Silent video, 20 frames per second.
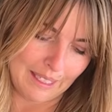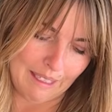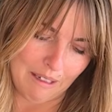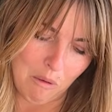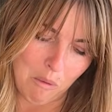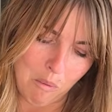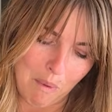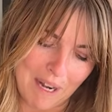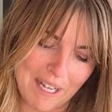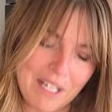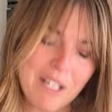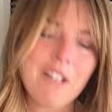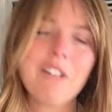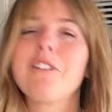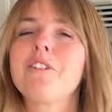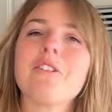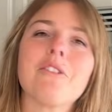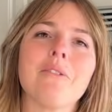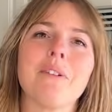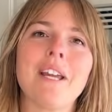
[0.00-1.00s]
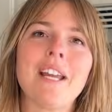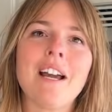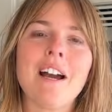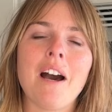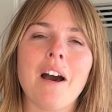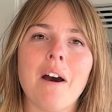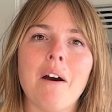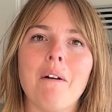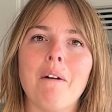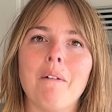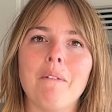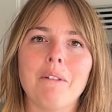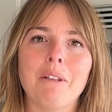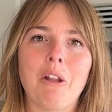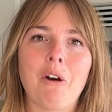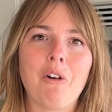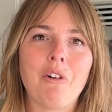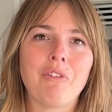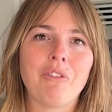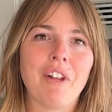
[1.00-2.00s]
When you're doing a
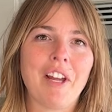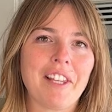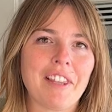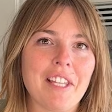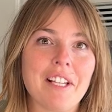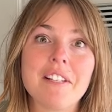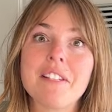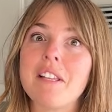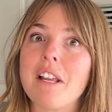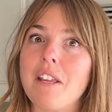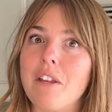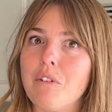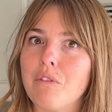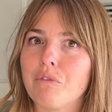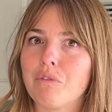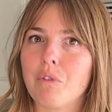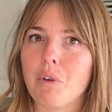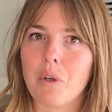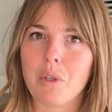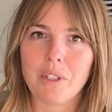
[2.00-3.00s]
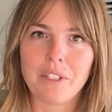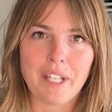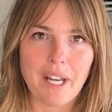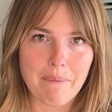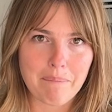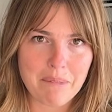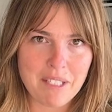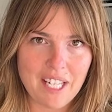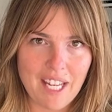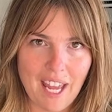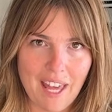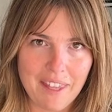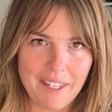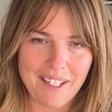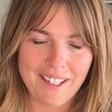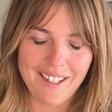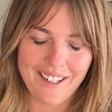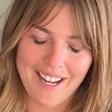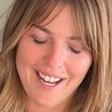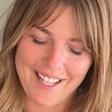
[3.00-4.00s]
loaf like this that you've rolled up
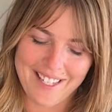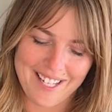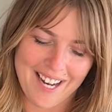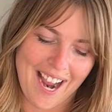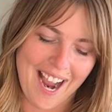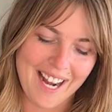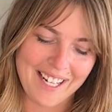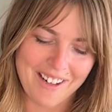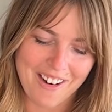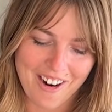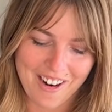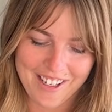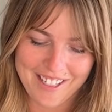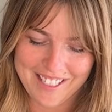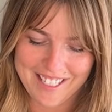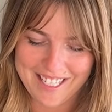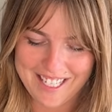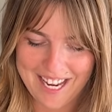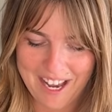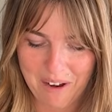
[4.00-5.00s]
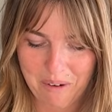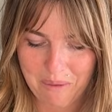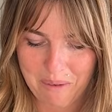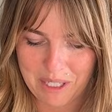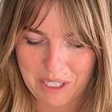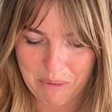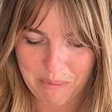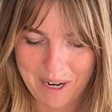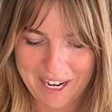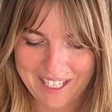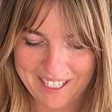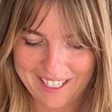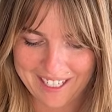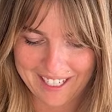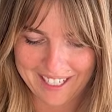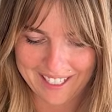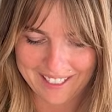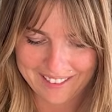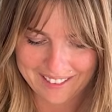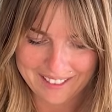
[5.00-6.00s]
together, it's kind of hard to tell which way to
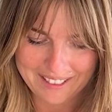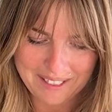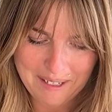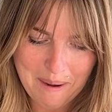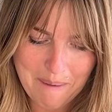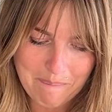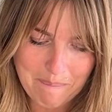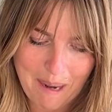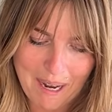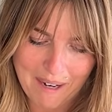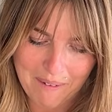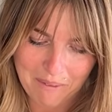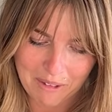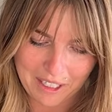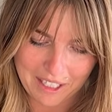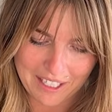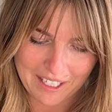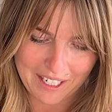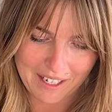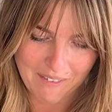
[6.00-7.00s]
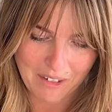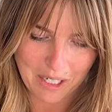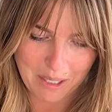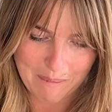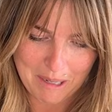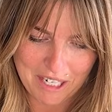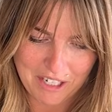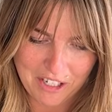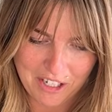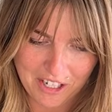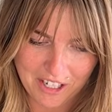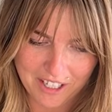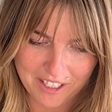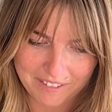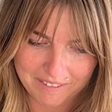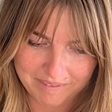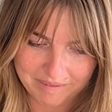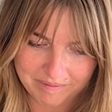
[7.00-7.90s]
cut, but we're going to give it our best shot.